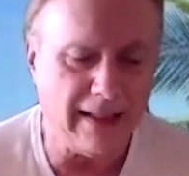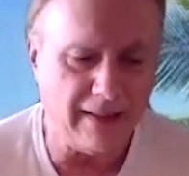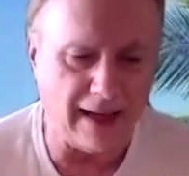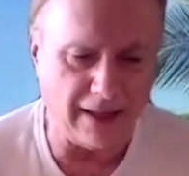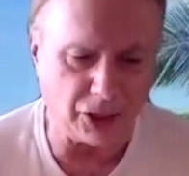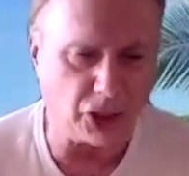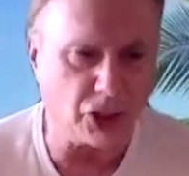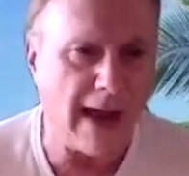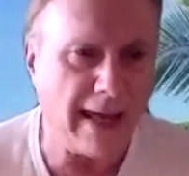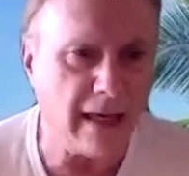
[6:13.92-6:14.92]
that is
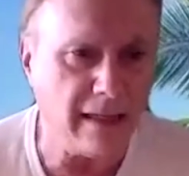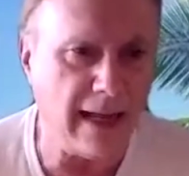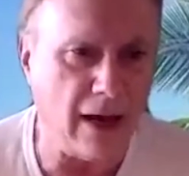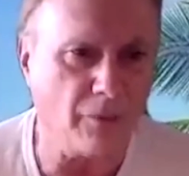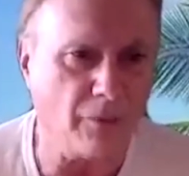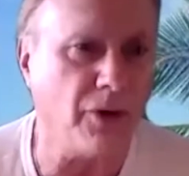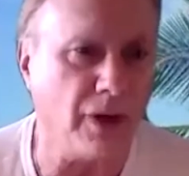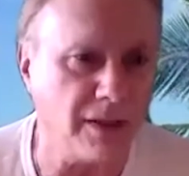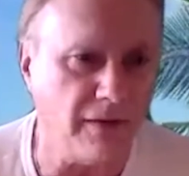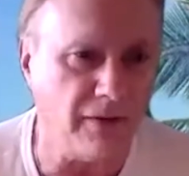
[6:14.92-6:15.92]
dragging down
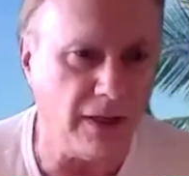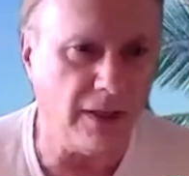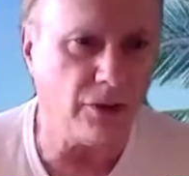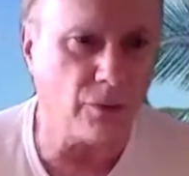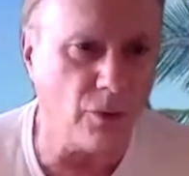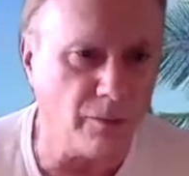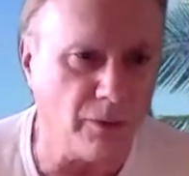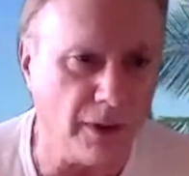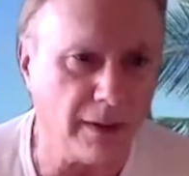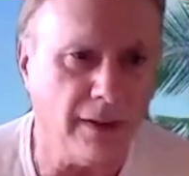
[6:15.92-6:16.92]
productivity,
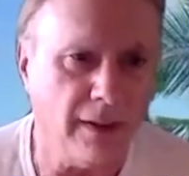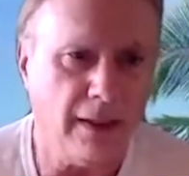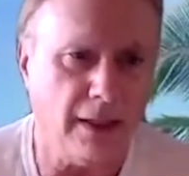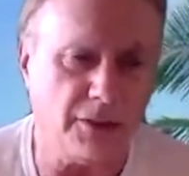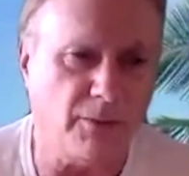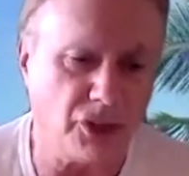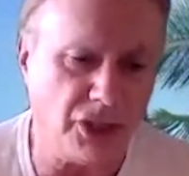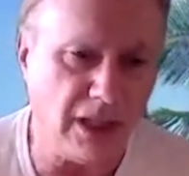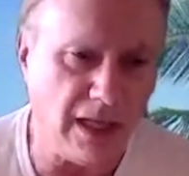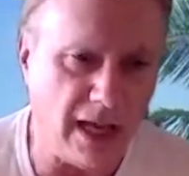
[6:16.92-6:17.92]
throughput. It's
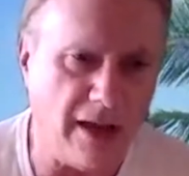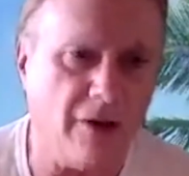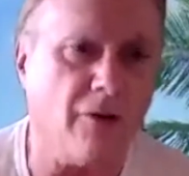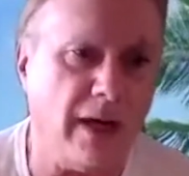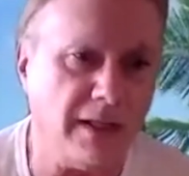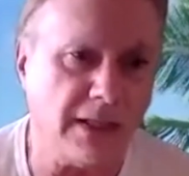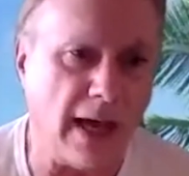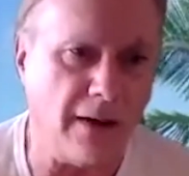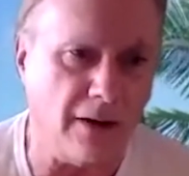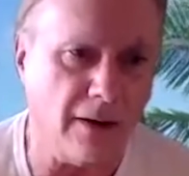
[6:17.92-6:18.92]
pushing the error rates
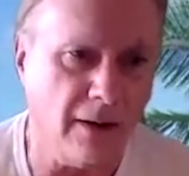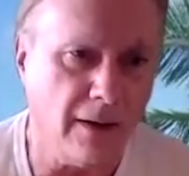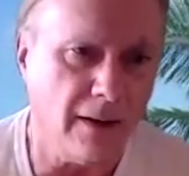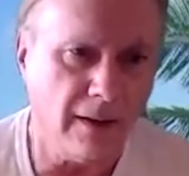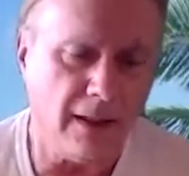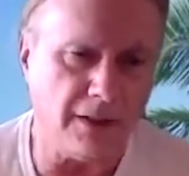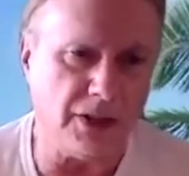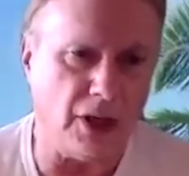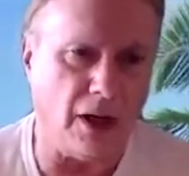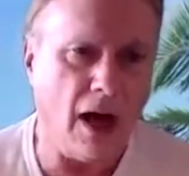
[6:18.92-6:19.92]
higher. It's
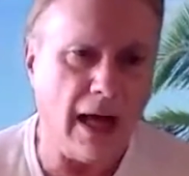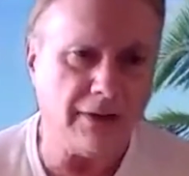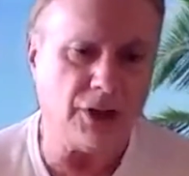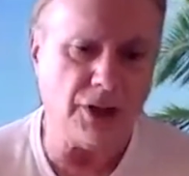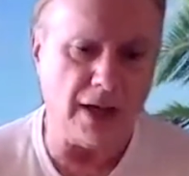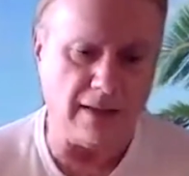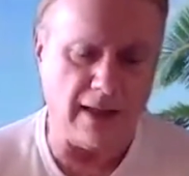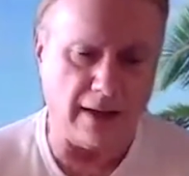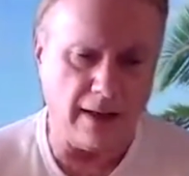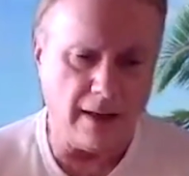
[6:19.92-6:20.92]
an odd thing that